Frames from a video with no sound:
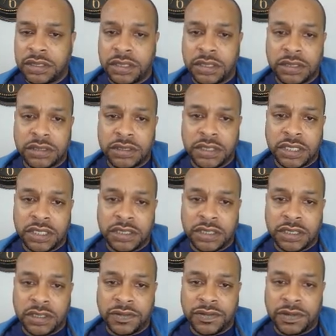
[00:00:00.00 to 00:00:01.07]
Terra
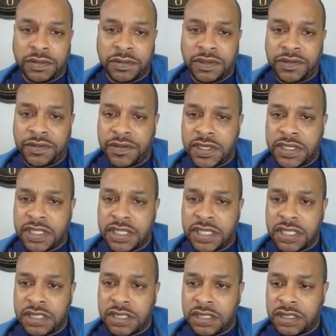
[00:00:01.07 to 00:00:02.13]
Station. If I refresh
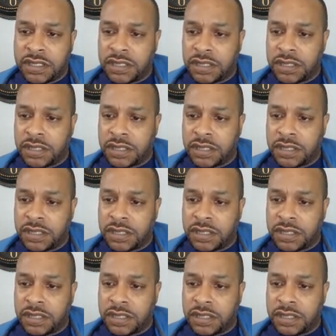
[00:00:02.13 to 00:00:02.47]
this,